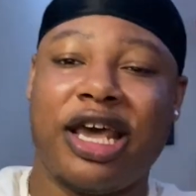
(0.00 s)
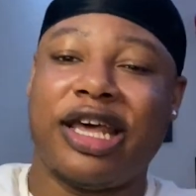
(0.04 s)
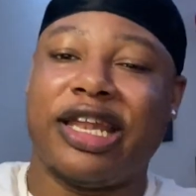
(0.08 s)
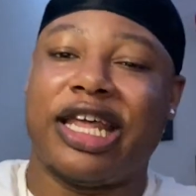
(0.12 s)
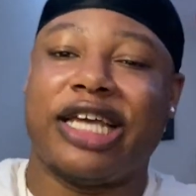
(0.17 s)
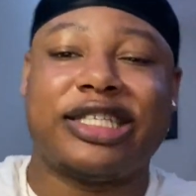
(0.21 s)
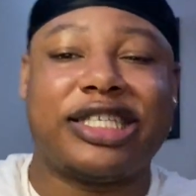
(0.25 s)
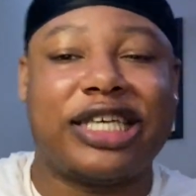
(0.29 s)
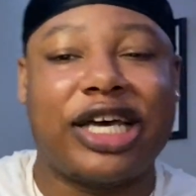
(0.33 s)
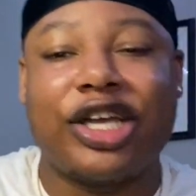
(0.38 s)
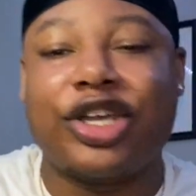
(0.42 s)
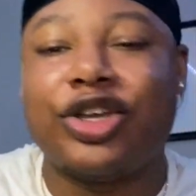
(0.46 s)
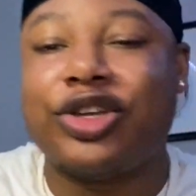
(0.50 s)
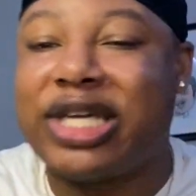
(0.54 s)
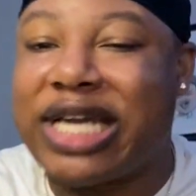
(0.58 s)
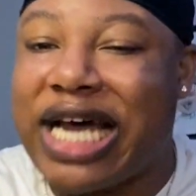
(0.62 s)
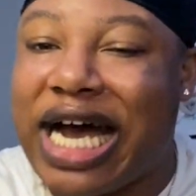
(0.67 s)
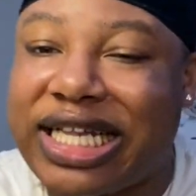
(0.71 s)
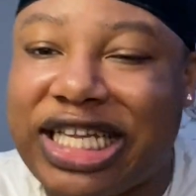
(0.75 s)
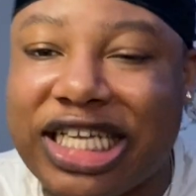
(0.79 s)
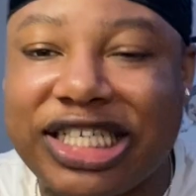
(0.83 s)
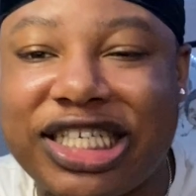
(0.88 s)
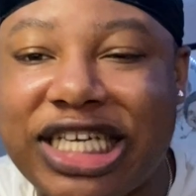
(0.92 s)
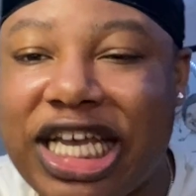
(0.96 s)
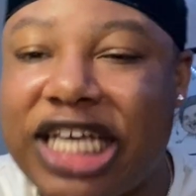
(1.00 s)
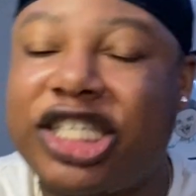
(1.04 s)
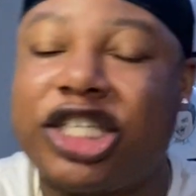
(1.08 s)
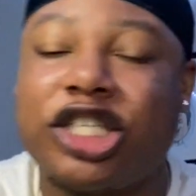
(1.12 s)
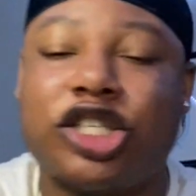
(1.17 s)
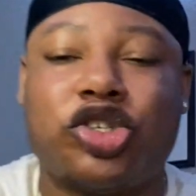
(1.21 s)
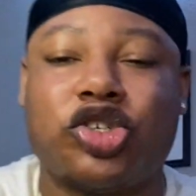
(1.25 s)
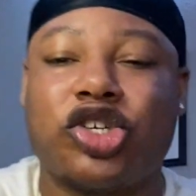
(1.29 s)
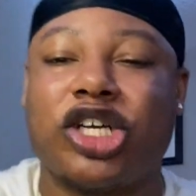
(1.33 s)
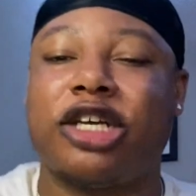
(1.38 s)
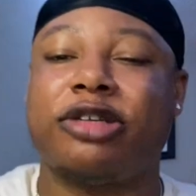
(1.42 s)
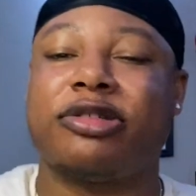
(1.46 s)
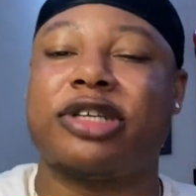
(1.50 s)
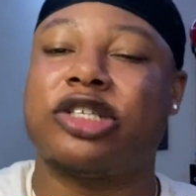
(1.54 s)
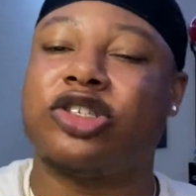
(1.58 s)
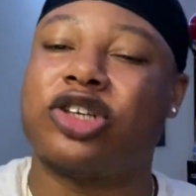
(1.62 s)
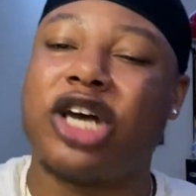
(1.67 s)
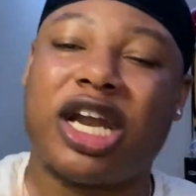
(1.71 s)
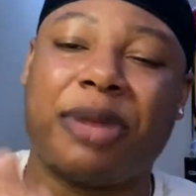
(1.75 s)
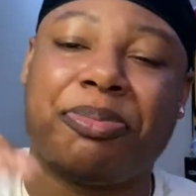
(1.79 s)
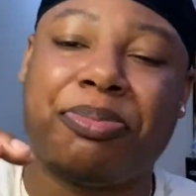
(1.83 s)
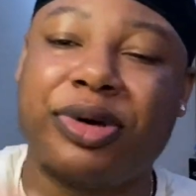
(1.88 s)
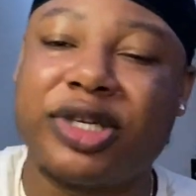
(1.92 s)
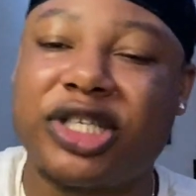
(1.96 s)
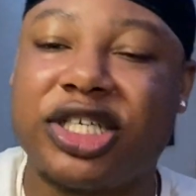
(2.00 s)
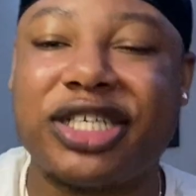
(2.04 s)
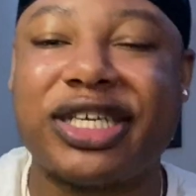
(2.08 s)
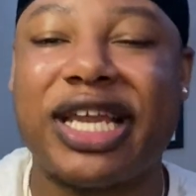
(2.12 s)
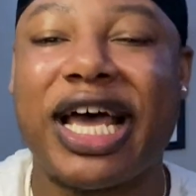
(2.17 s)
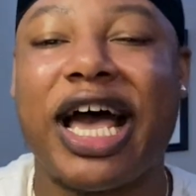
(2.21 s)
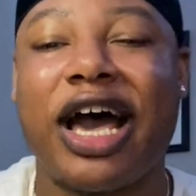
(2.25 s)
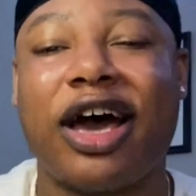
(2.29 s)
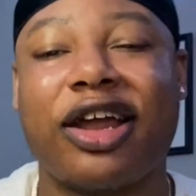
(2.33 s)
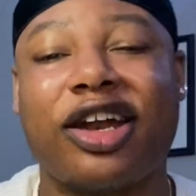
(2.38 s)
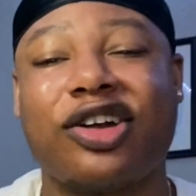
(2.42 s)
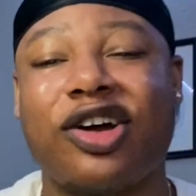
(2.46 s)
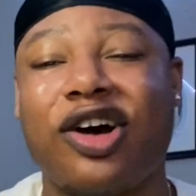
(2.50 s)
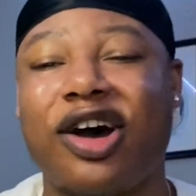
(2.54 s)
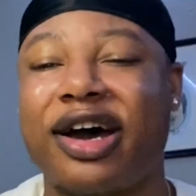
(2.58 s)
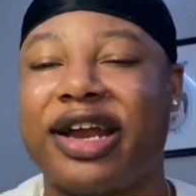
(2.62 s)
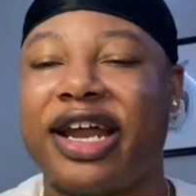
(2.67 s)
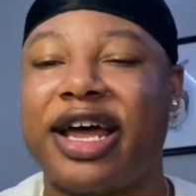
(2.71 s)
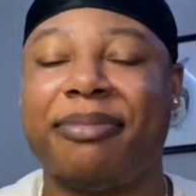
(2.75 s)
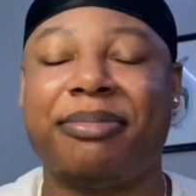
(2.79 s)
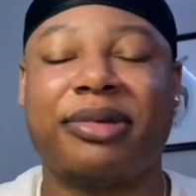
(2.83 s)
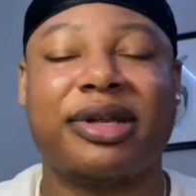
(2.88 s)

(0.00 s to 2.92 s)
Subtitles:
They tell you not to chase your dreams. They try to put you down and all that.